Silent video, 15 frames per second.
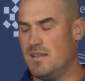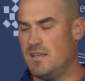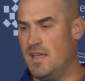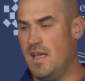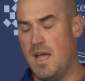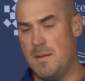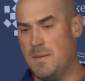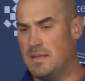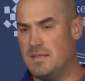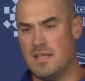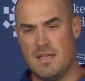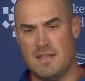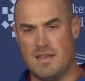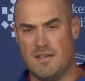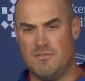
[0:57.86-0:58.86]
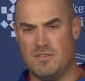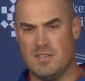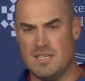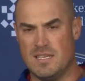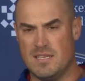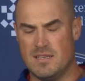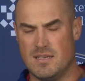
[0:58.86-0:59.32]
yeah, I mean, it,
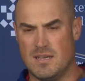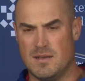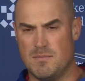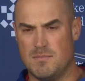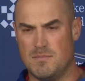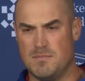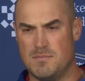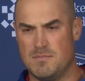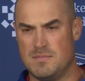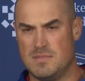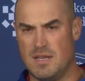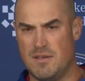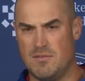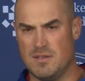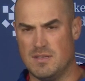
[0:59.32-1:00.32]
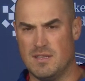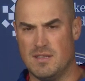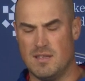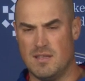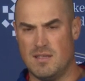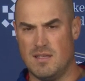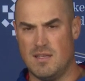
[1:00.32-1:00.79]
definitely um, definitely
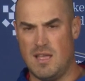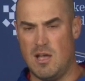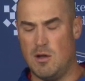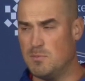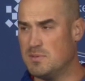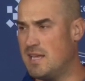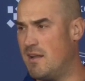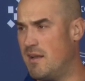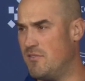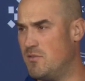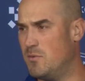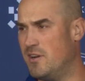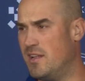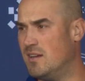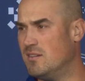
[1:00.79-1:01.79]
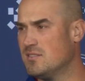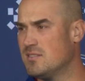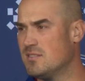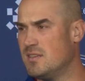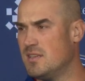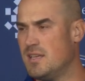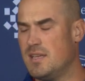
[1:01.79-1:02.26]
helps out everyone
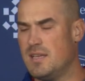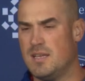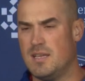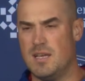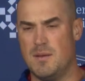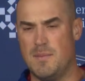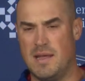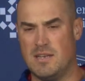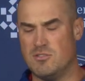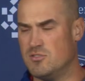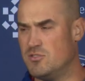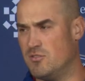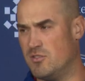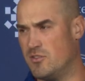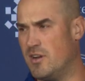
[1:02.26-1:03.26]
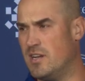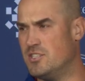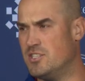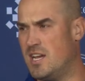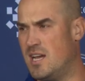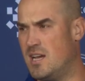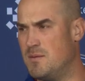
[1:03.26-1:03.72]
else. Um, Andrew's doing a great
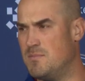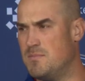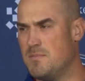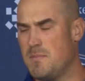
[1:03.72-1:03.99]
job